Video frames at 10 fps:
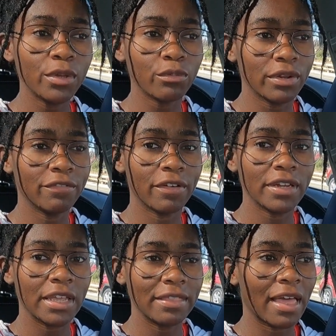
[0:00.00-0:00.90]

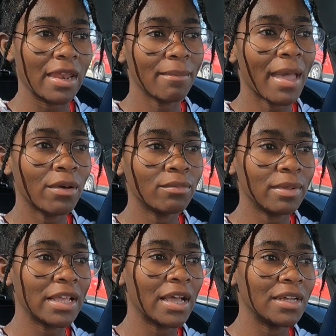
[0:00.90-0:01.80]
refunding that amount
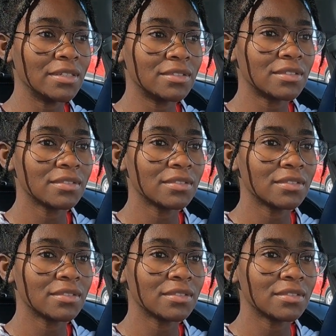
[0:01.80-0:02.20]
because